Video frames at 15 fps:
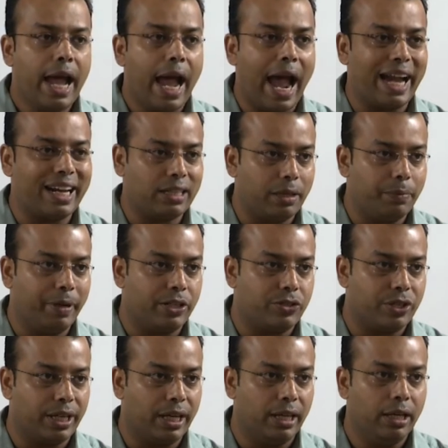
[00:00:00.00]
another
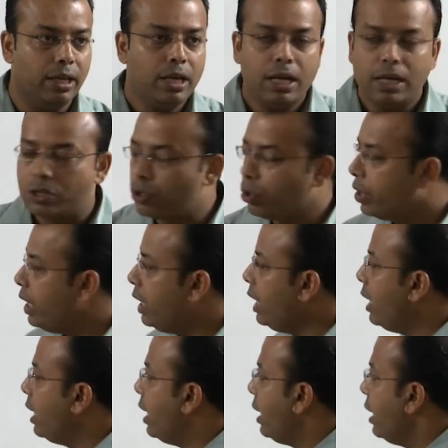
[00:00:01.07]
material. So,
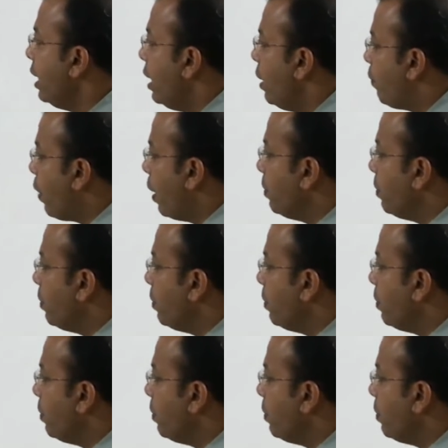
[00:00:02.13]
here from